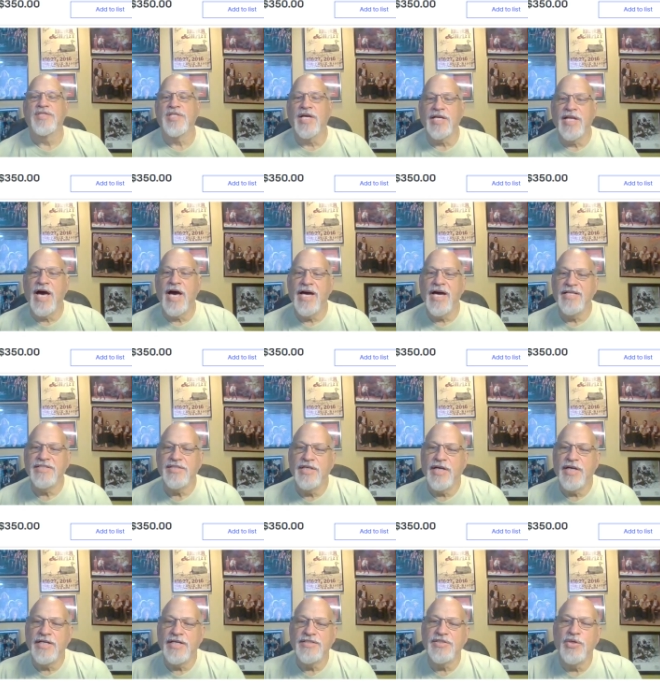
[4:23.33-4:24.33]
The second highest
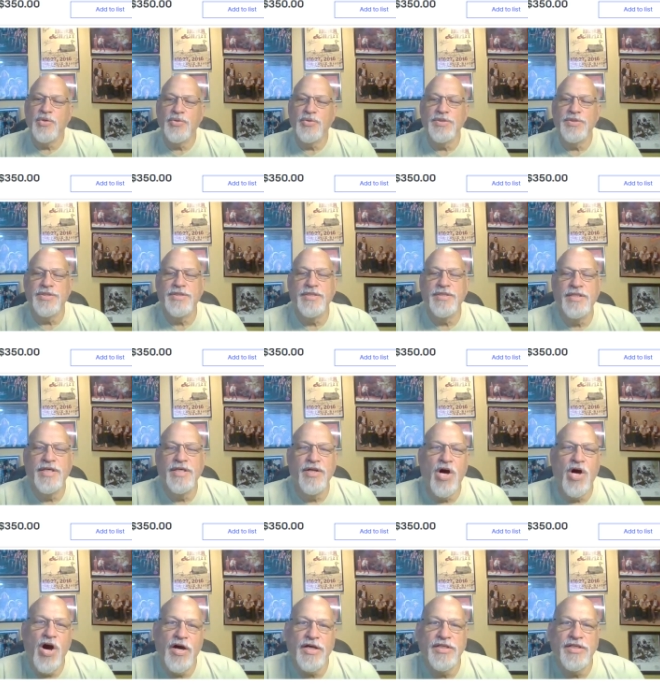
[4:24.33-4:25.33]
thing I sold in
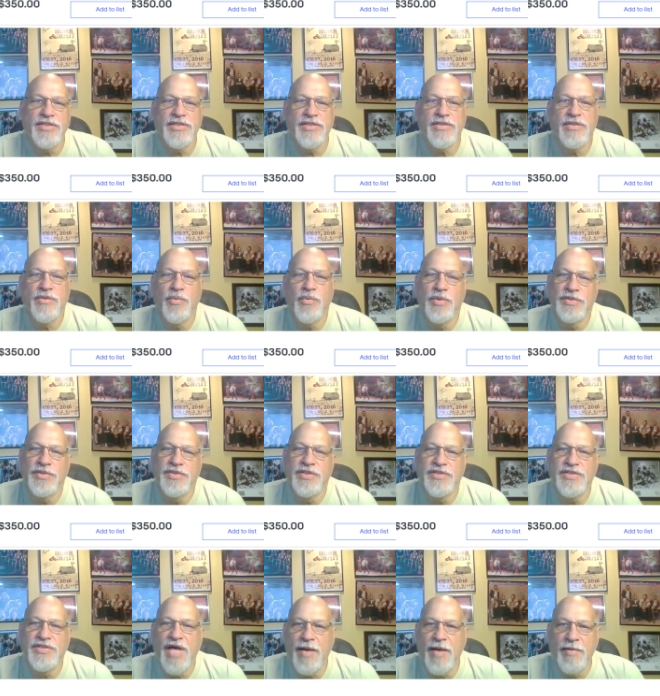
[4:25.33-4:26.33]
August was
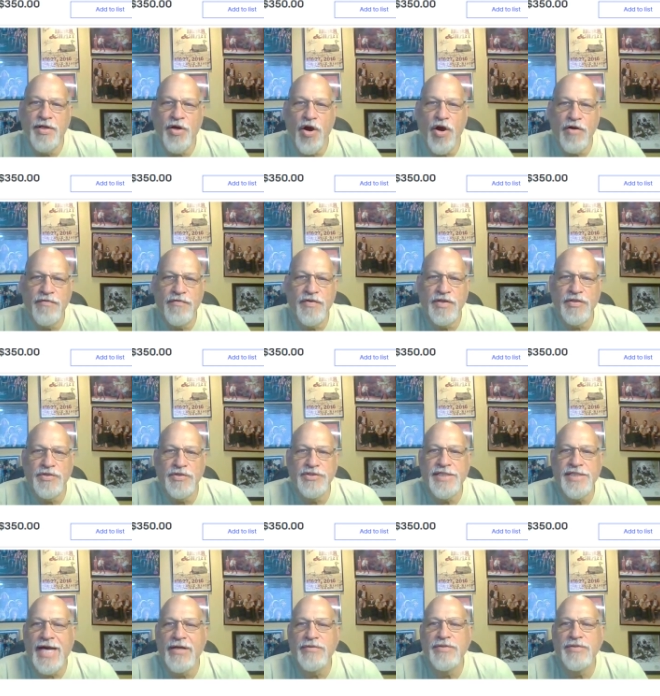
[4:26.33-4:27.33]
the Simon & Garfunkel
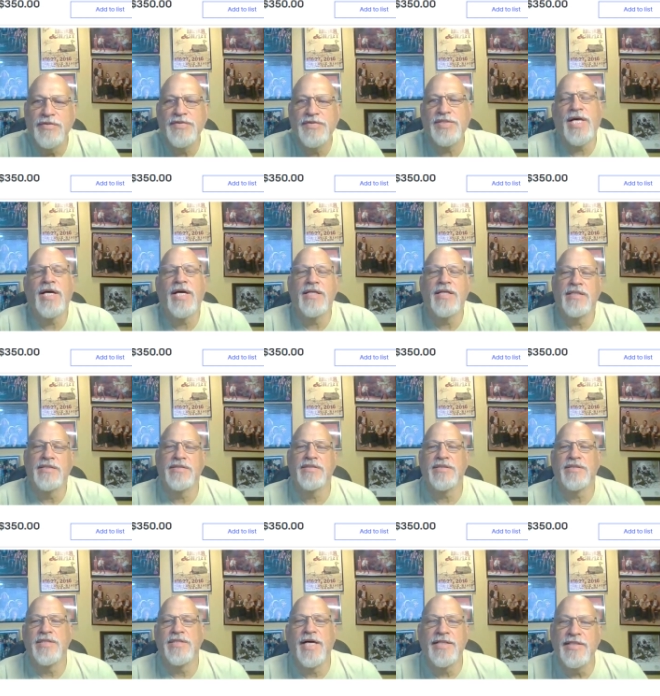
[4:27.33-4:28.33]
Sounds of
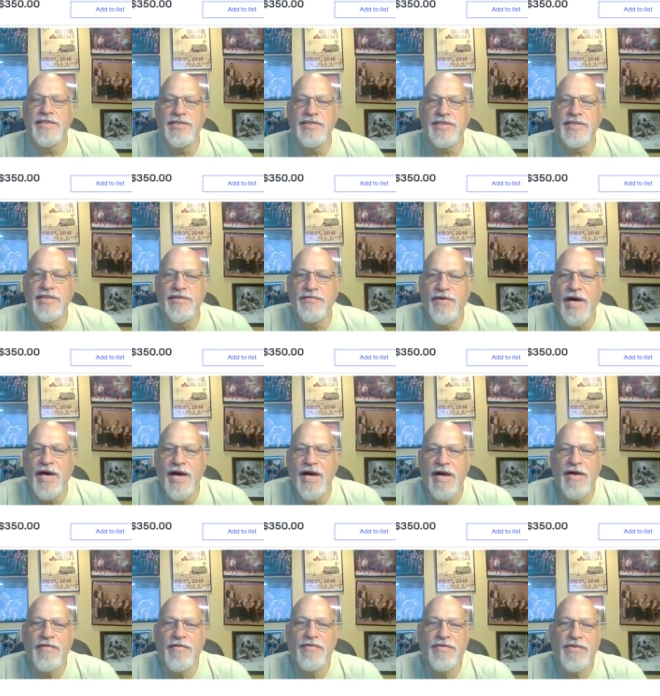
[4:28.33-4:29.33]
Silence,
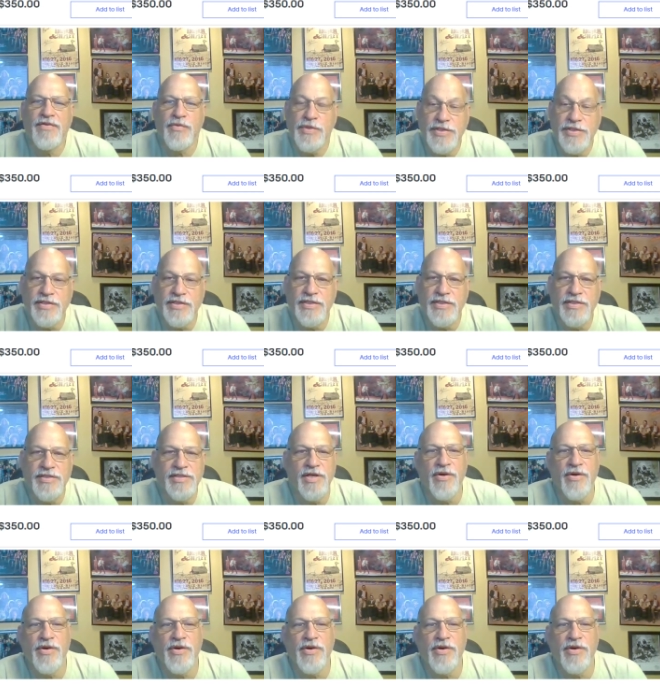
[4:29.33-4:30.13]
1965, 360